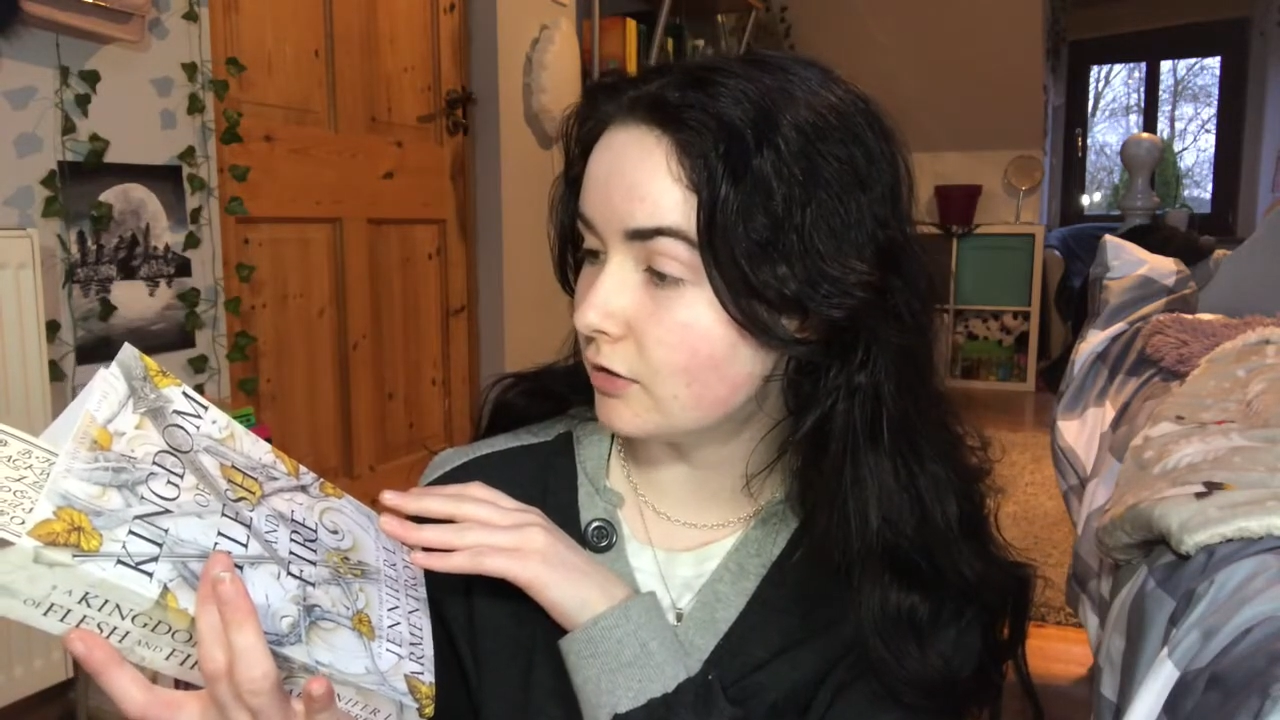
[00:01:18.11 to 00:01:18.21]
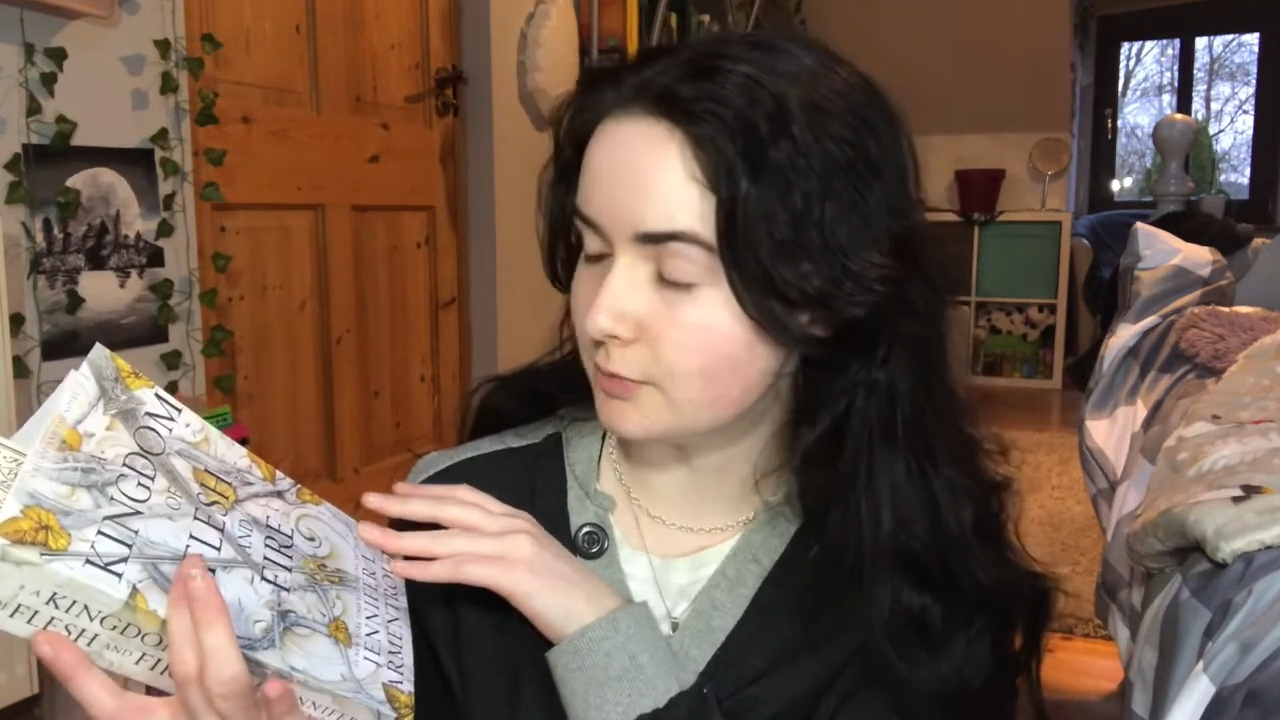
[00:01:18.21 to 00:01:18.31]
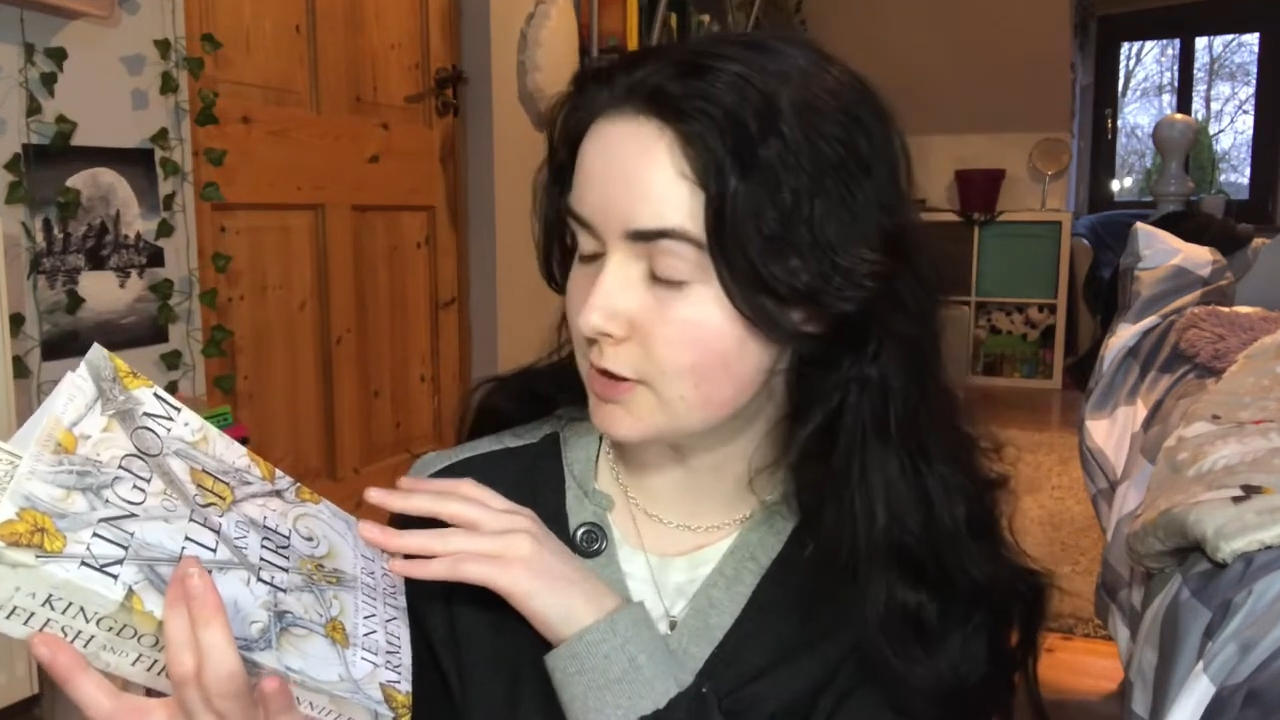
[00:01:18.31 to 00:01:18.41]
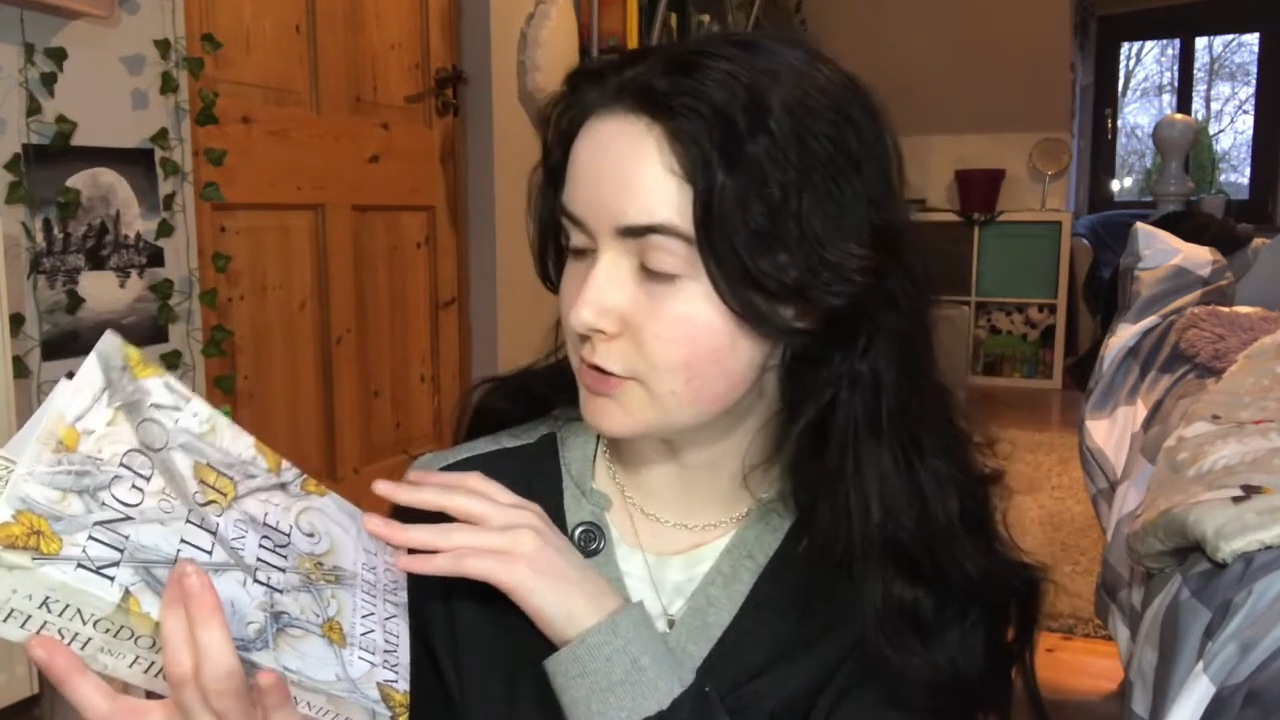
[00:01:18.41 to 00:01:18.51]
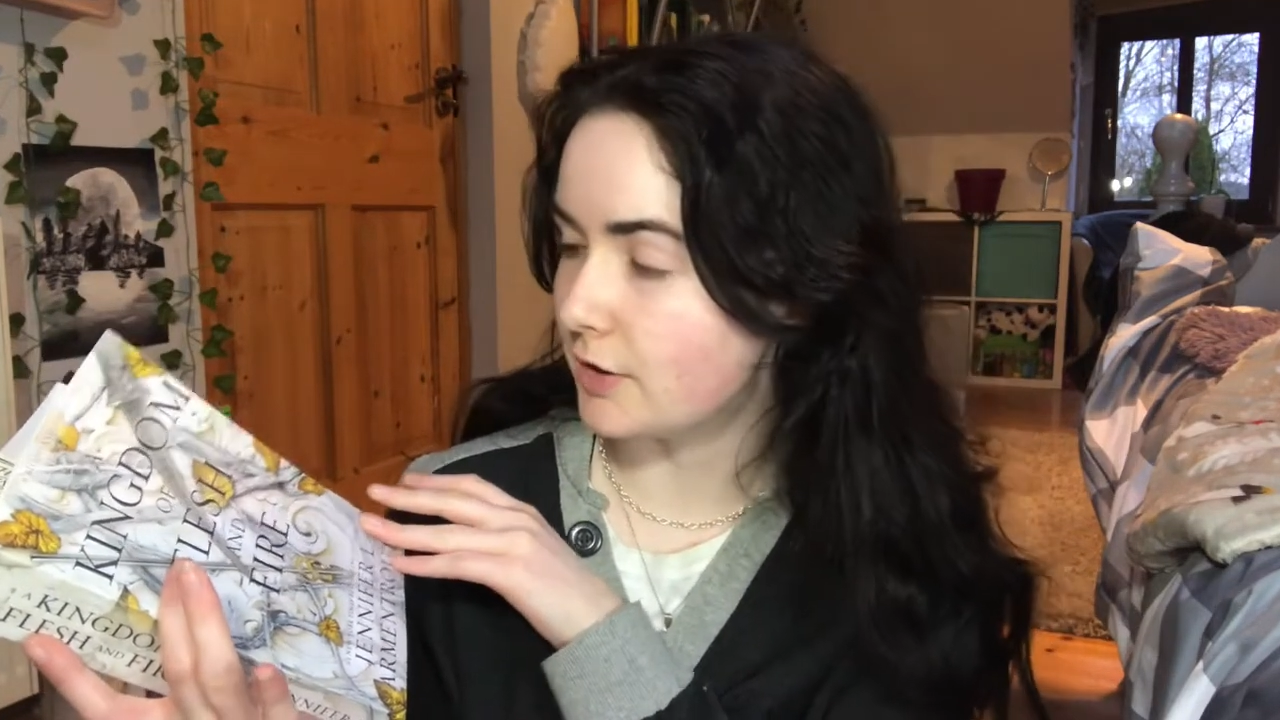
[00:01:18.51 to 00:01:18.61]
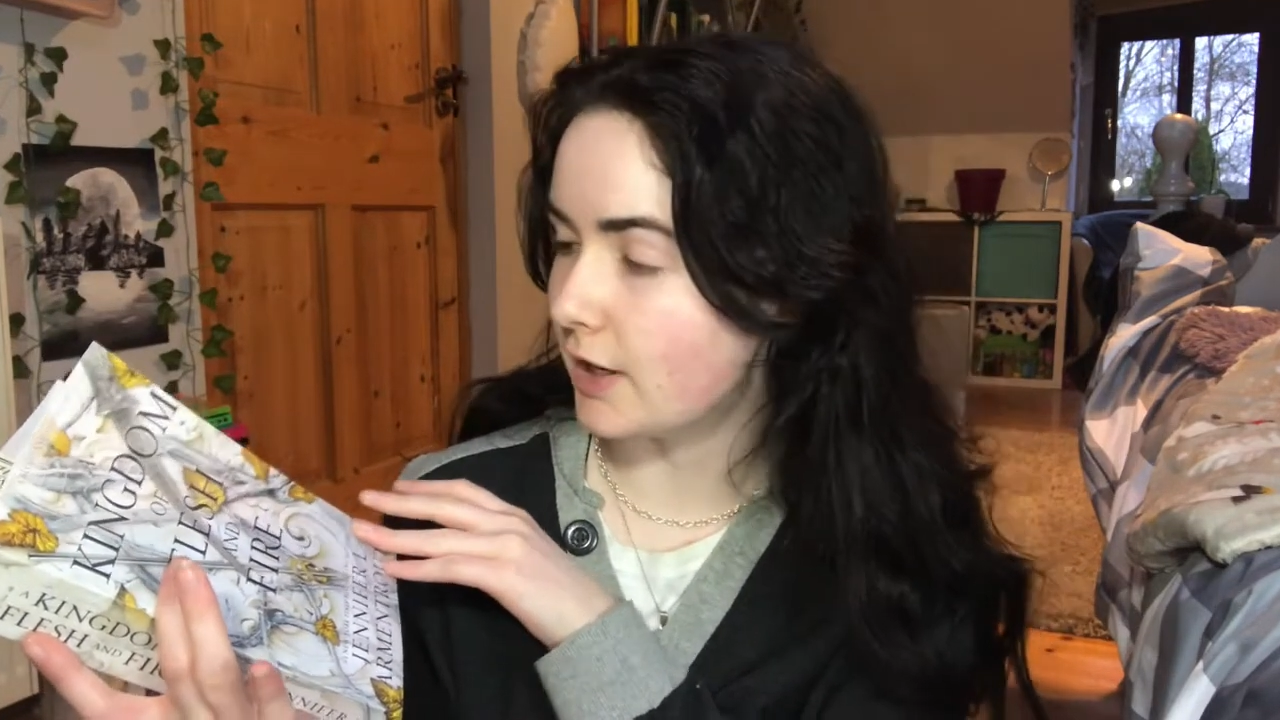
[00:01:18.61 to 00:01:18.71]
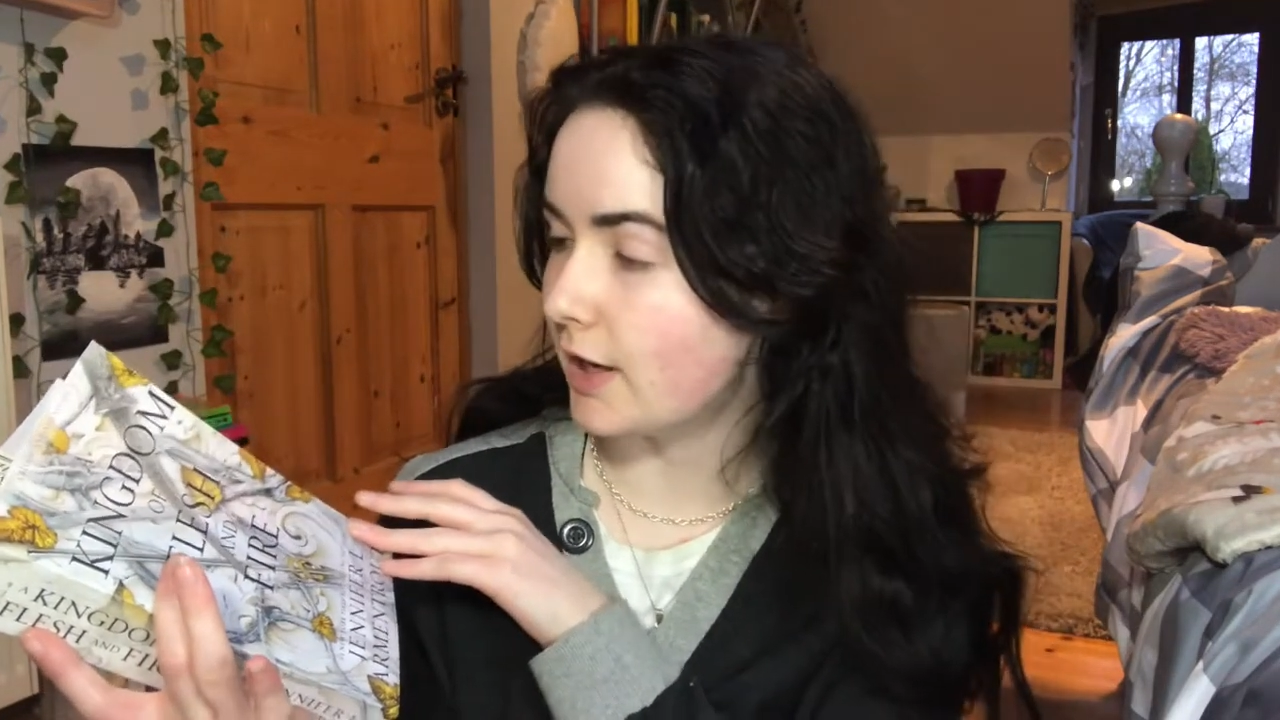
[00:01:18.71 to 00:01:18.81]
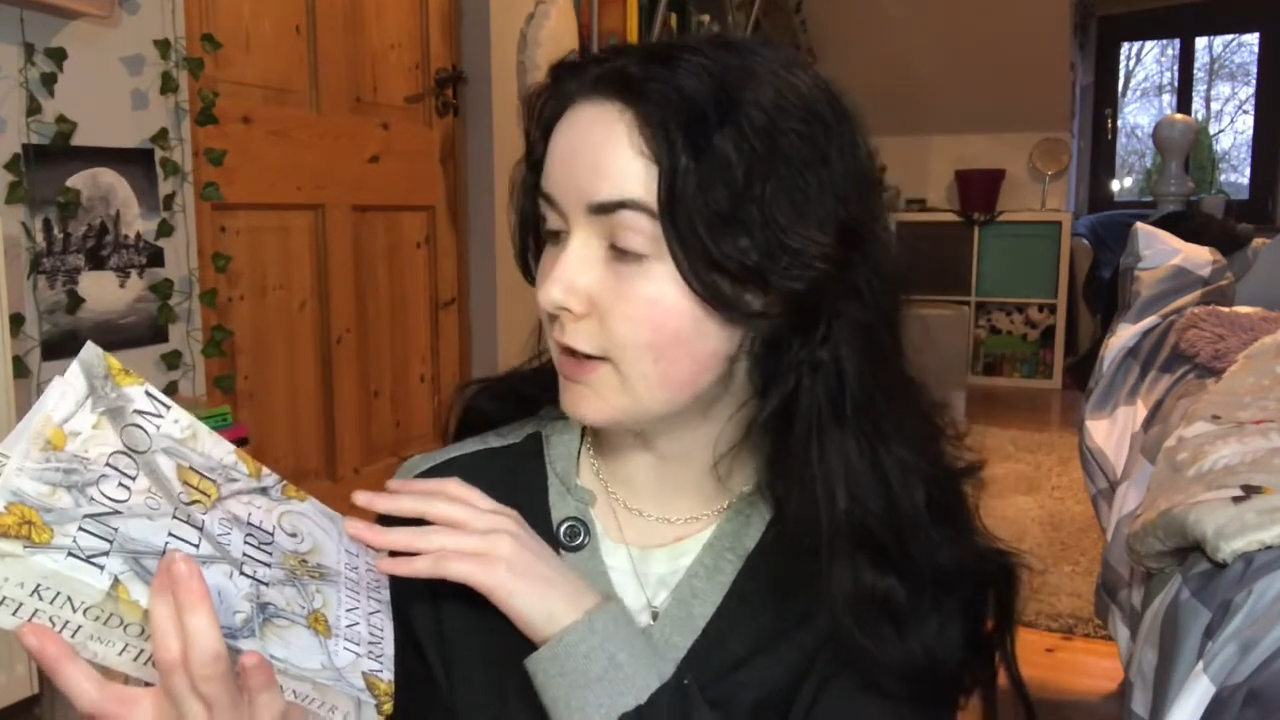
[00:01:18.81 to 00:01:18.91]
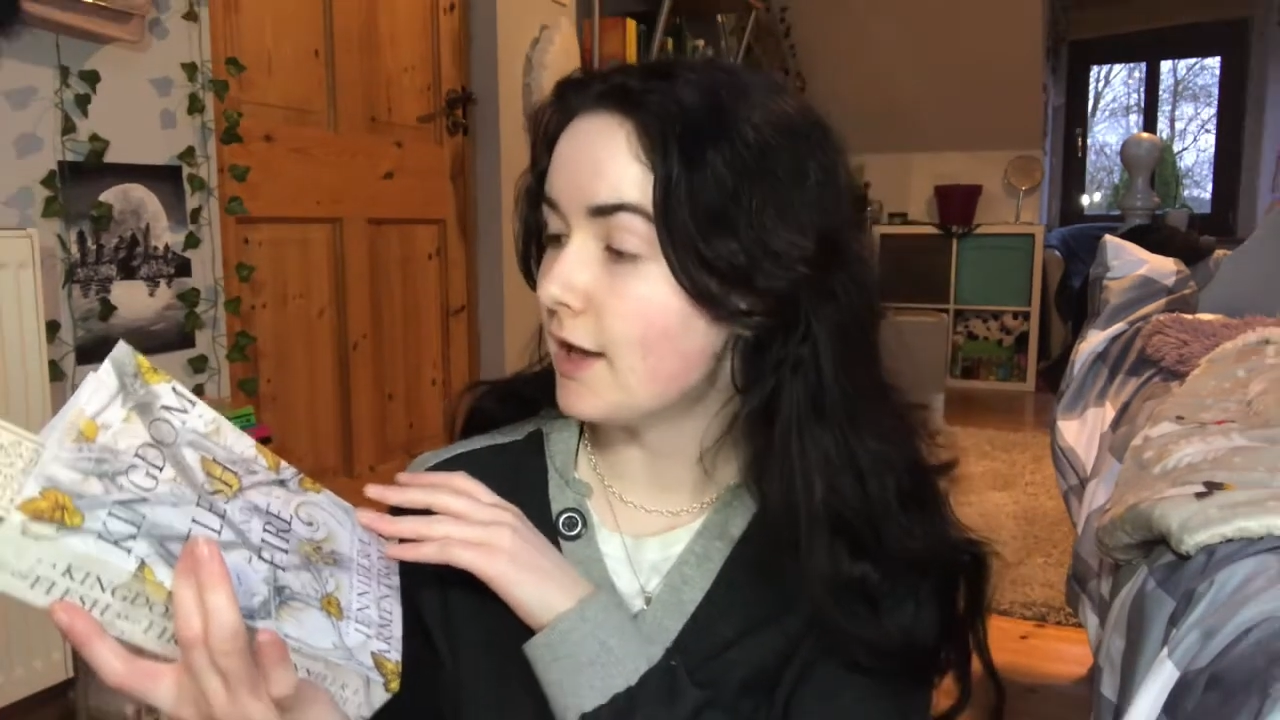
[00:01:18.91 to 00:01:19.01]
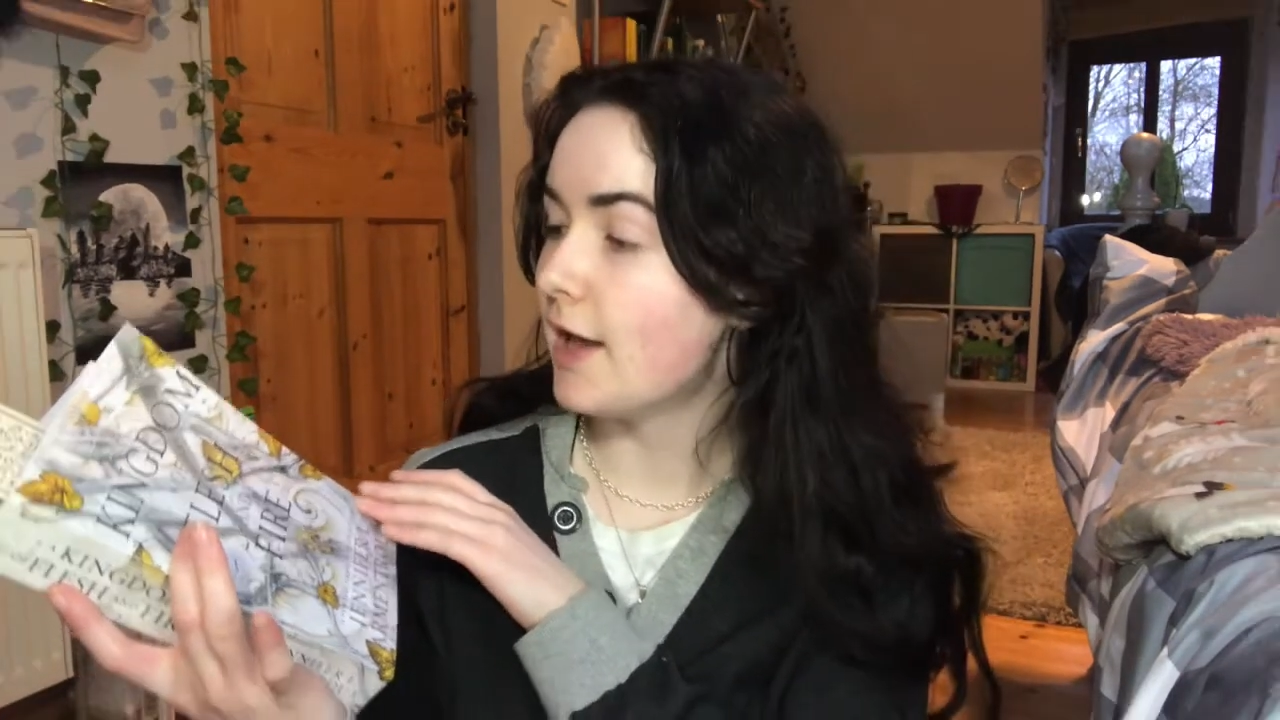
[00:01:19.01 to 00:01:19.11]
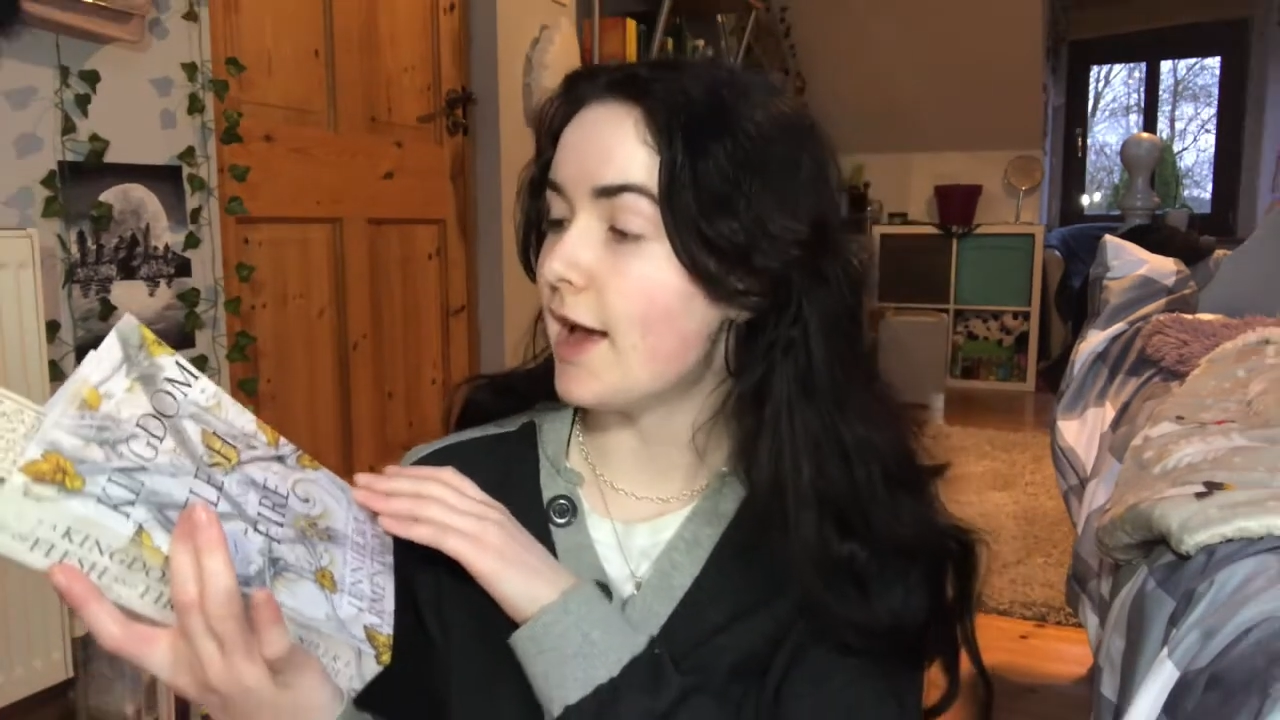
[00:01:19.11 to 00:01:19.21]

Let's do that again.